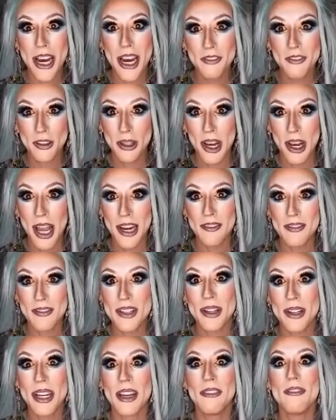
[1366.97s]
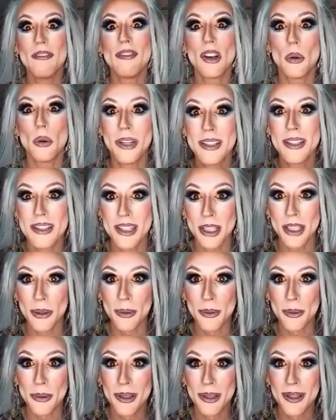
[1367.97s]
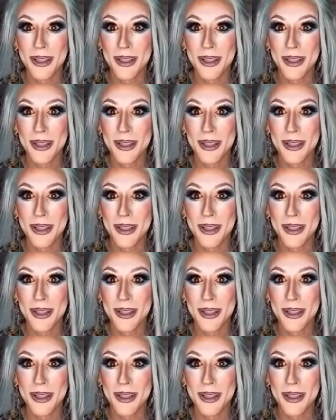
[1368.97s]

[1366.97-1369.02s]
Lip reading: of your life to influence you,